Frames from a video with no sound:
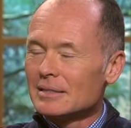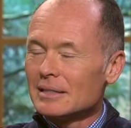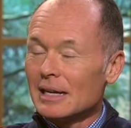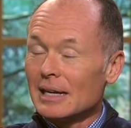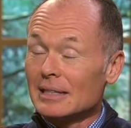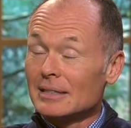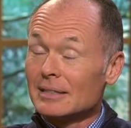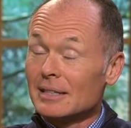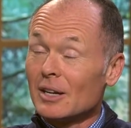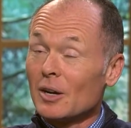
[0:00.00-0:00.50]

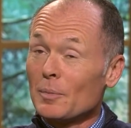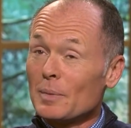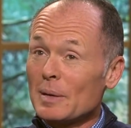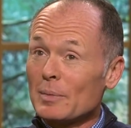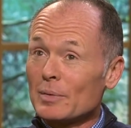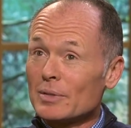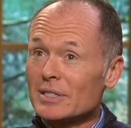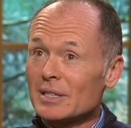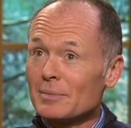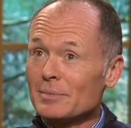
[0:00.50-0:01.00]
I tell
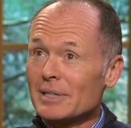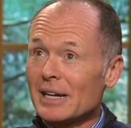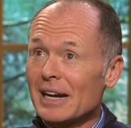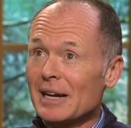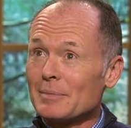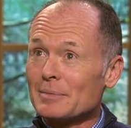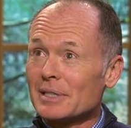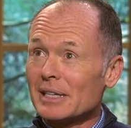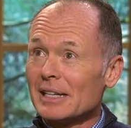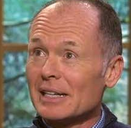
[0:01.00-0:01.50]
people
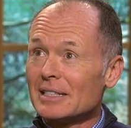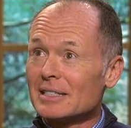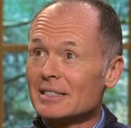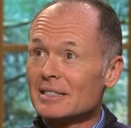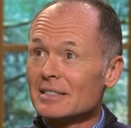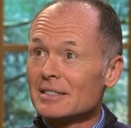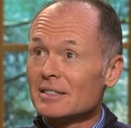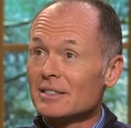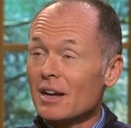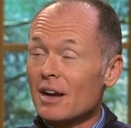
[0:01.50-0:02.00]
sometimes, and
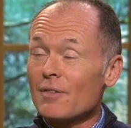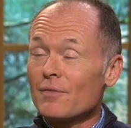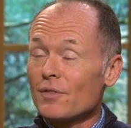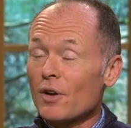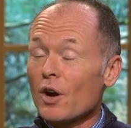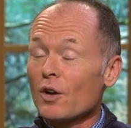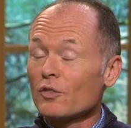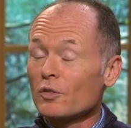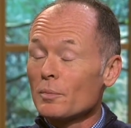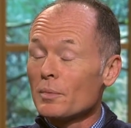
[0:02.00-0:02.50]
it's not
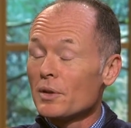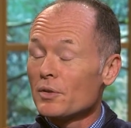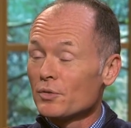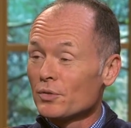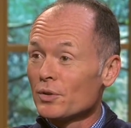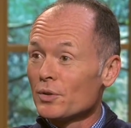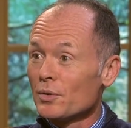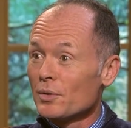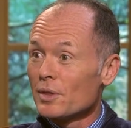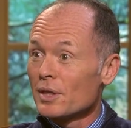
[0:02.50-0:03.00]
far from the
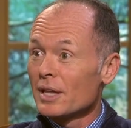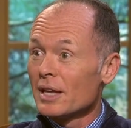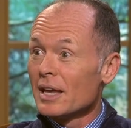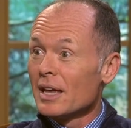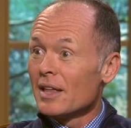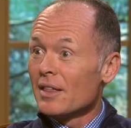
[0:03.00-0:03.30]
truth,